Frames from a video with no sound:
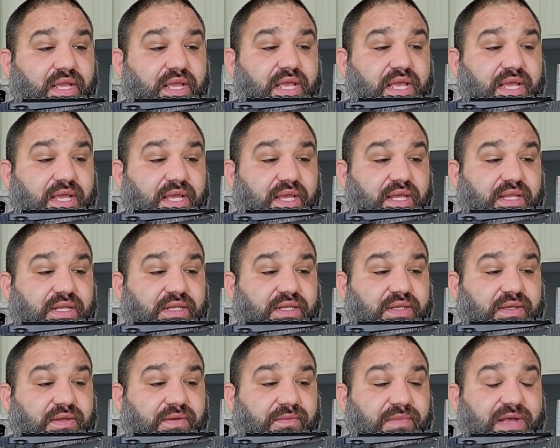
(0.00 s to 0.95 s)
And
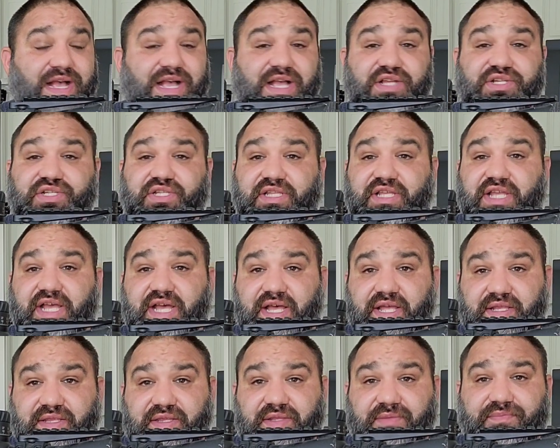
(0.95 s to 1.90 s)
I actually
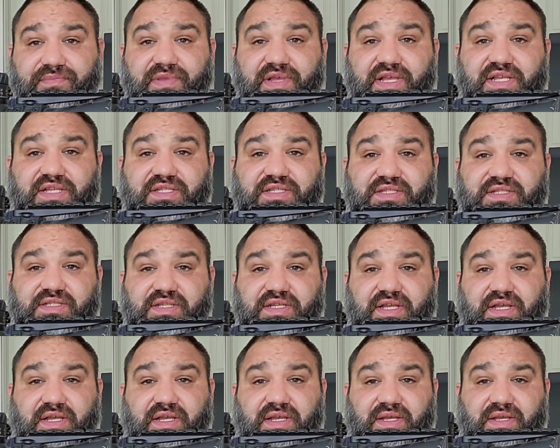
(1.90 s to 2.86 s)
had the best,
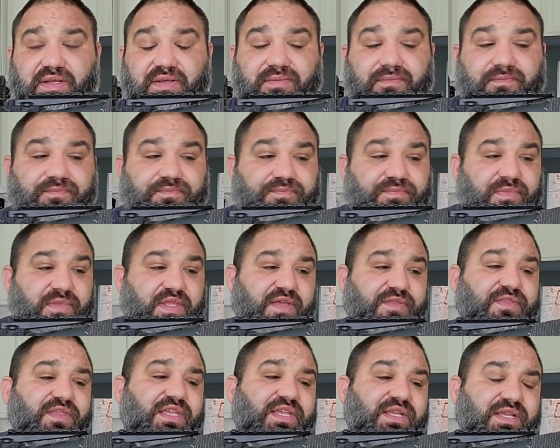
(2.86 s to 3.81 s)

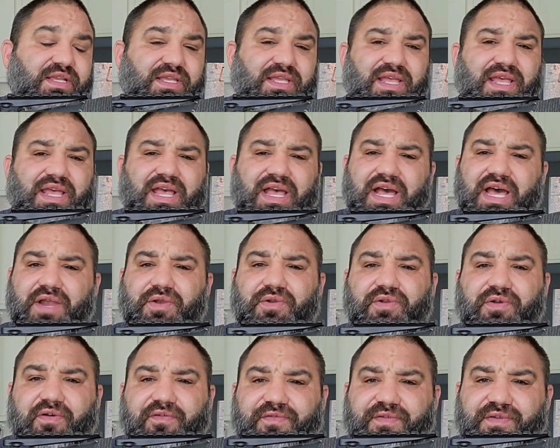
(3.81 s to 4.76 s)
I don't
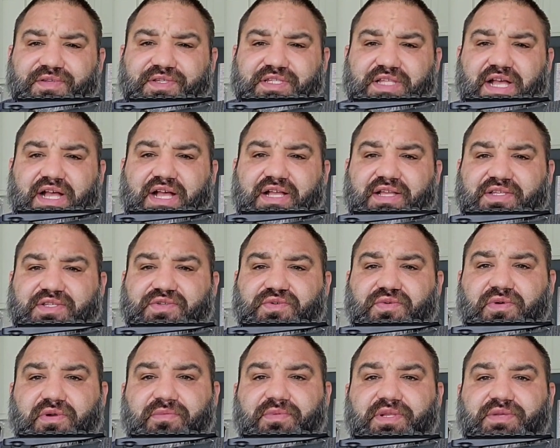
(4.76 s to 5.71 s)
know if it was the highest
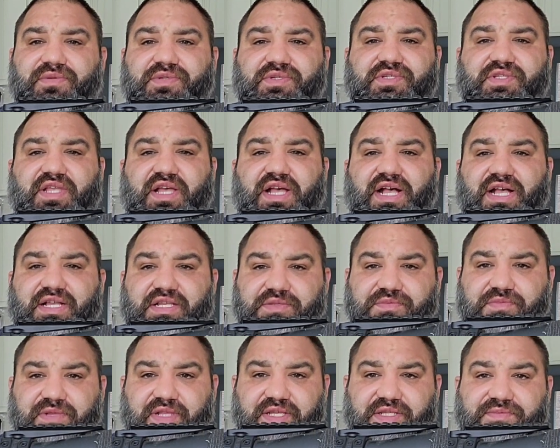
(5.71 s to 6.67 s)
score, but it was the
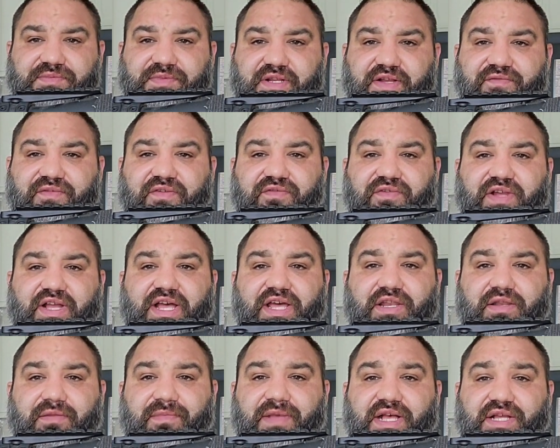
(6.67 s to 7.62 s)
highest placement I've ever
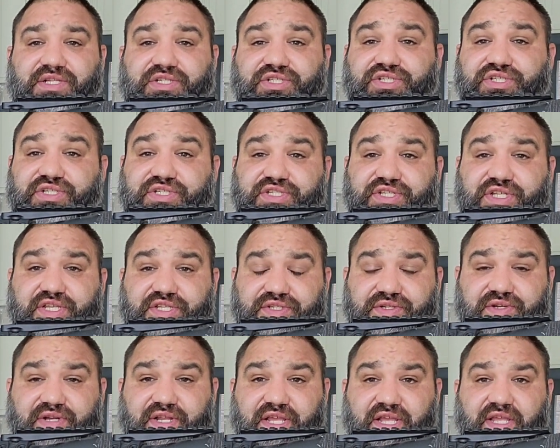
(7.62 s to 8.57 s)
had in a match just
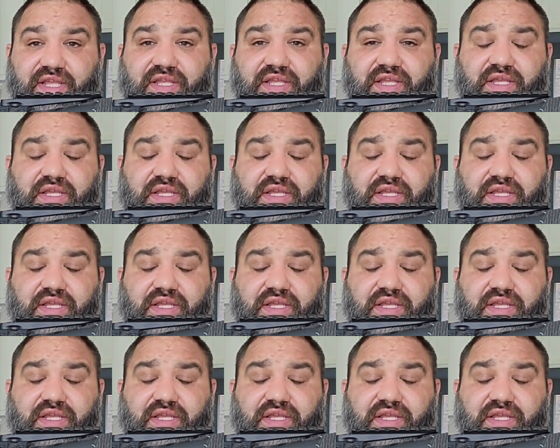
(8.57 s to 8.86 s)
yesterday.